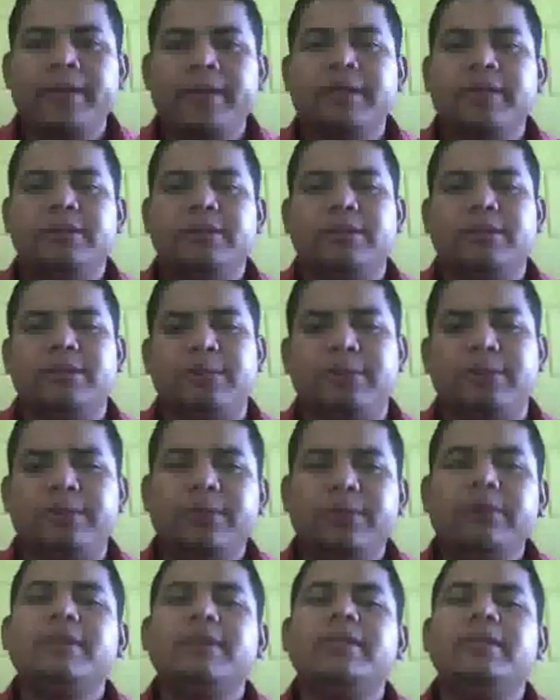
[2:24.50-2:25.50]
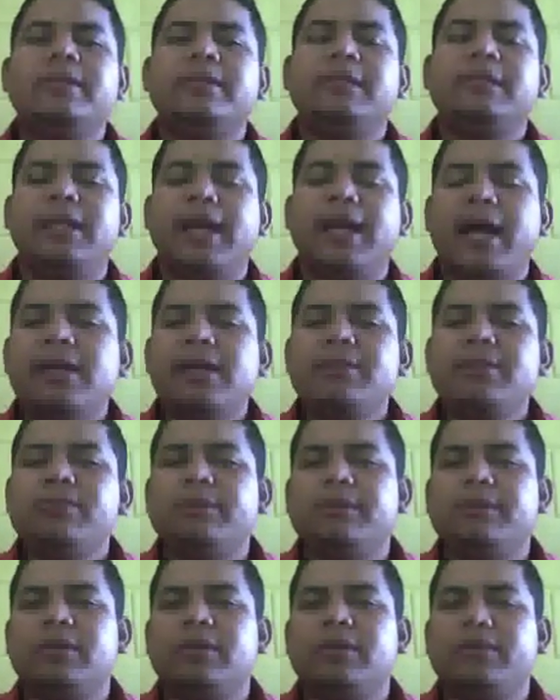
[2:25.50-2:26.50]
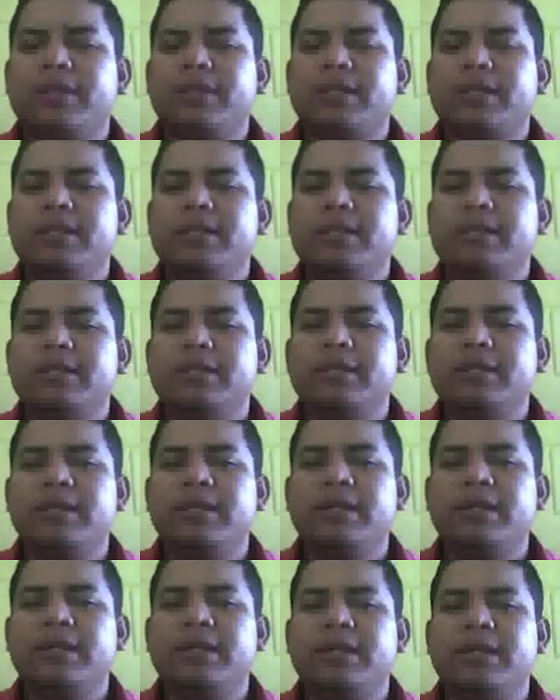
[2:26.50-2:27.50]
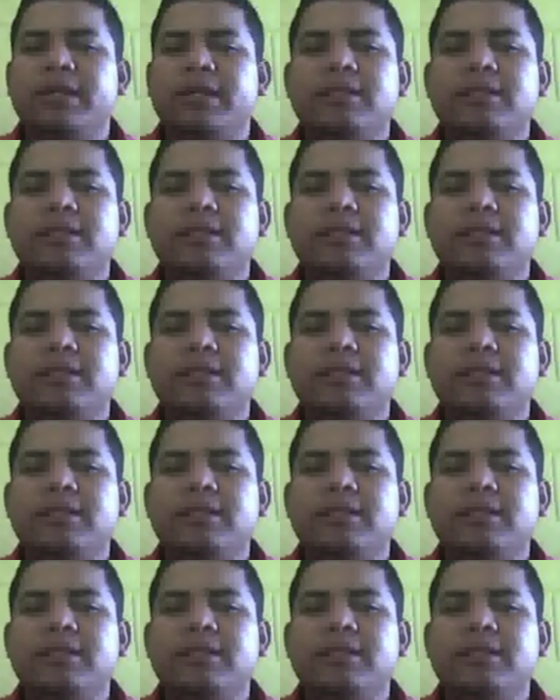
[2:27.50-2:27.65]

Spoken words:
So the answer of this thing is